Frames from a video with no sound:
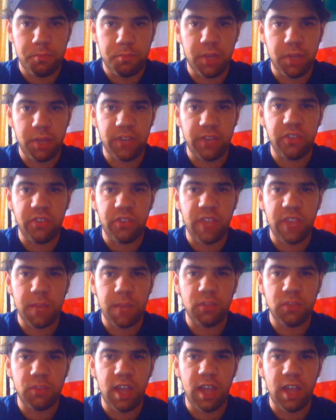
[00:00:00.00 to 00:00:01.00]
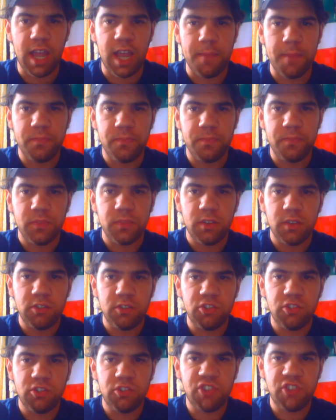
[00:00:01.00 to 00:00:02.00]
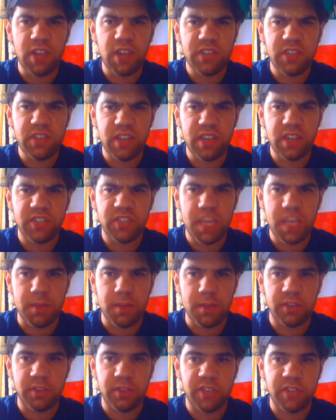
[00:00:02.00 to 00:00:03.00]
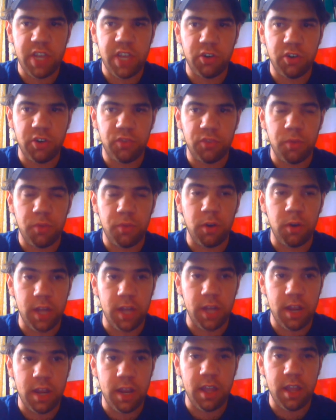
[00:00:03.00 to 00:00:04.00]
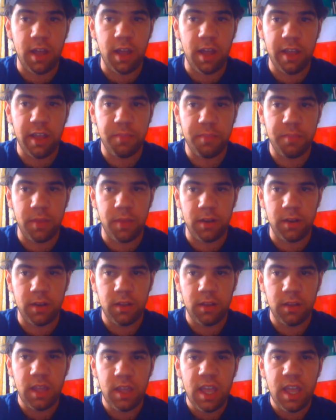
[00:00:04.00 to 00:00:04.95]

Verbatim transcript: But at the same time, Jesse is keeping secrets from her Indian husband